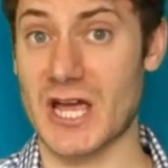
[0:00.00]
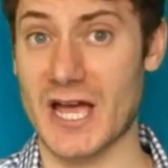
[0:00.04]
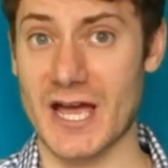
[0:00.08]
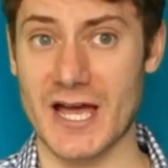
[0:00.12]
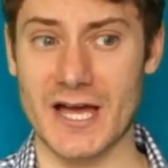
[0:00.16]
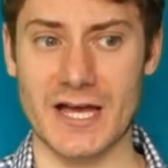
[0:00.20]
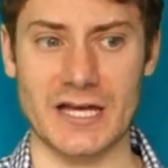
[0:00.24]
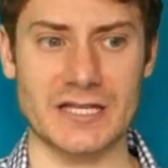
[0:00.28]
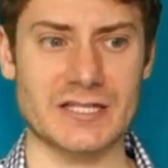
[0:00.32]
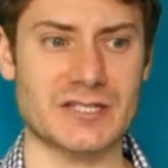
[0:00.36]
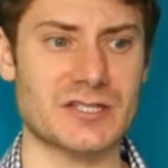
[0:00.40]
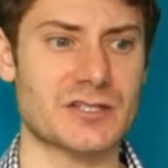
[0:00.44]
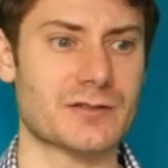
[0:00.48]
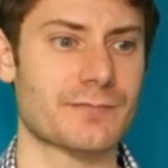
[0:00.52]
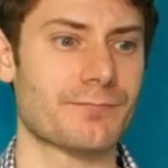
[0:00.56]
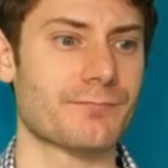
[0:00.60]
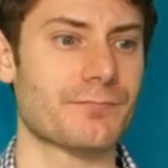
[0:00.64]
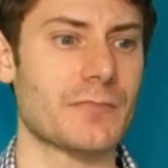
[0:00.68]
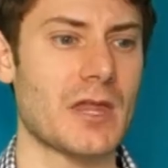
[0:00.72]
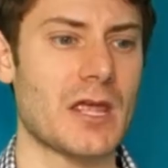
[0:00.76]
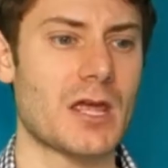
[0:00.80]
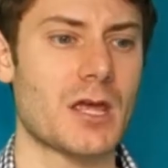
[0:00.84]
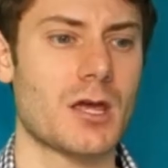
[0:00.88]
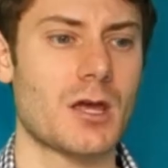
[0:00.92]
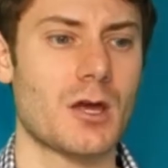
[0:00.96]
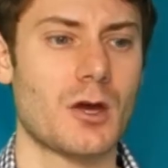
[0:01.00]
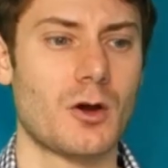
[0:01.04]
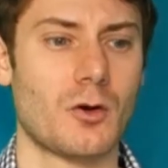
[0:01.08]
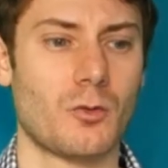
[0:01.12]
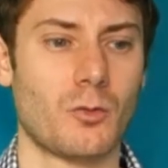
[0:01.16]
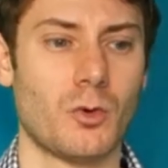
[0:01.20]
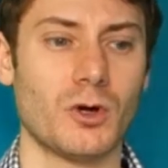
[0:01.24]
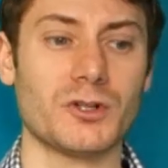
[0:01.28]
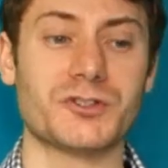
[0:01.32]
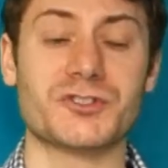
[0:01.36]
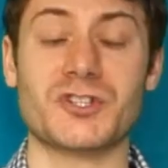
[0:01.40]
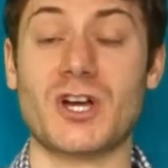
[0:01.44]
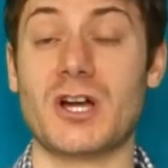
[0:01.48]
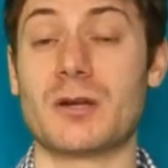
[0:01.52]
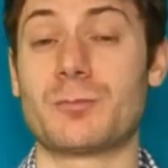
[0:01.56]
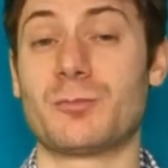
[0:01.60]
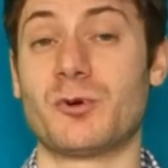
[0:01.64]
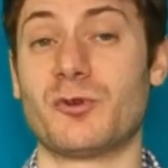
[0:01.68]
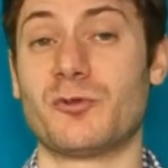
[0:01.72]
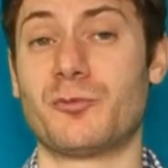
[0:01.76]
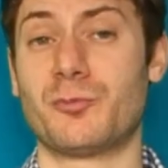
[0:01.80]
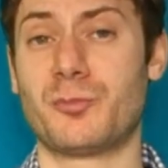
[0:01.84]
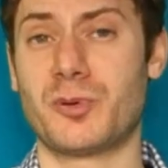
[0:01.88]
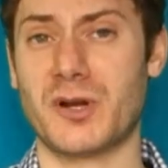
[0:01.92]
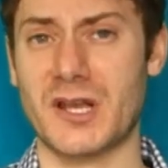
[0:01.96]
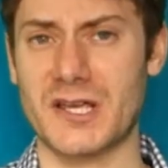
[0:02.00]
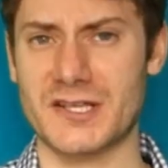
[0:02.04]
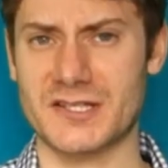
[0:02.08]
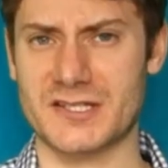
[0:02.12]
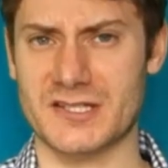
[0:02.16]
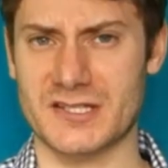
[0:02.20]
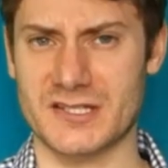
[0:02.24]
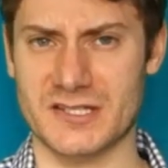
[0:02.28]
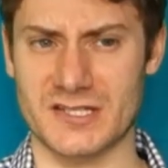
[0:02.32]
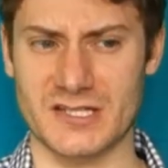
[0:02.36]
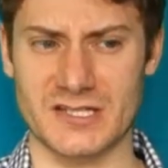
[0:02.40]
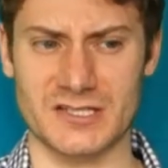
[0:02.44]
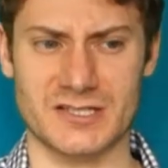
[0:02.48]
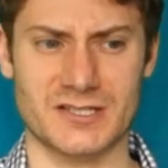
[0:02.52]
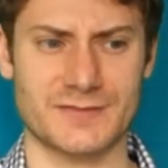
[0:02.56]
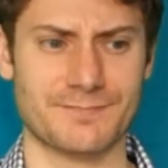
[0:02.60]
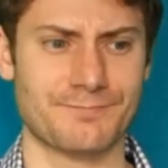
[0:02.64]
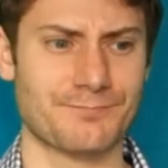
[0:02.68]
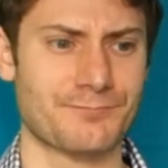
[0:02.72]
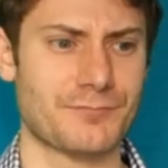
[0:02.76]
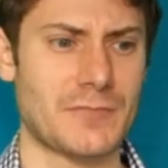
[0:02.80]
as, what type of place is it?